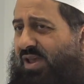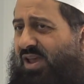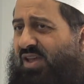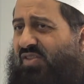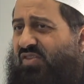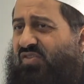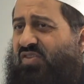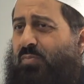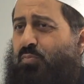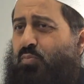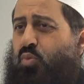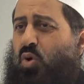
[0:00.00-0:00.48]

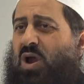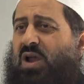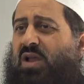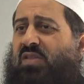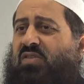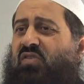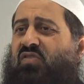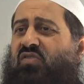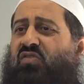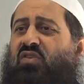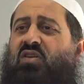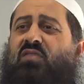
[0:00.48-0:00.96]
It's the
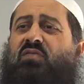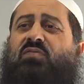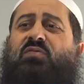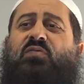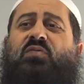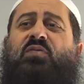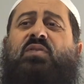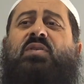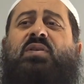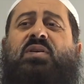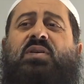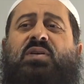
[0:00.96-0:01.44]
practice
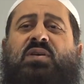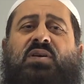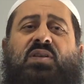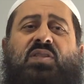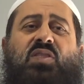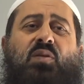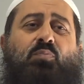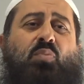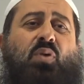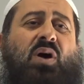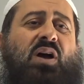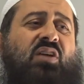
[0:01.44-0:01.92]
of
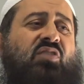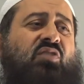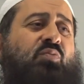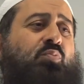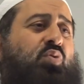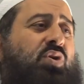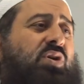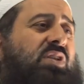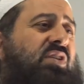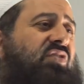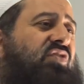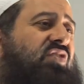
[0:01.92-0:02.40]
the pious
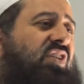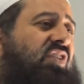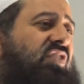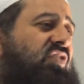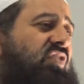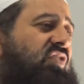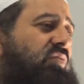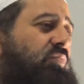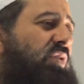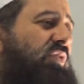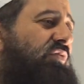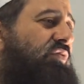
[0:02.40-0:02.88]

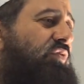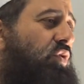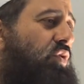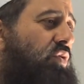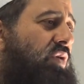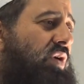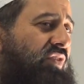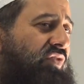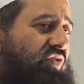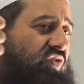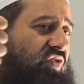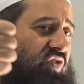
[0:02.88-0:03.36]
predecessors
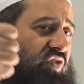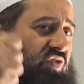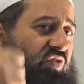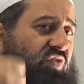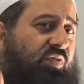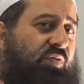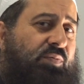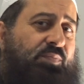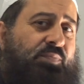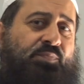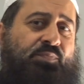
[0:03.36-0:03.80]
before us.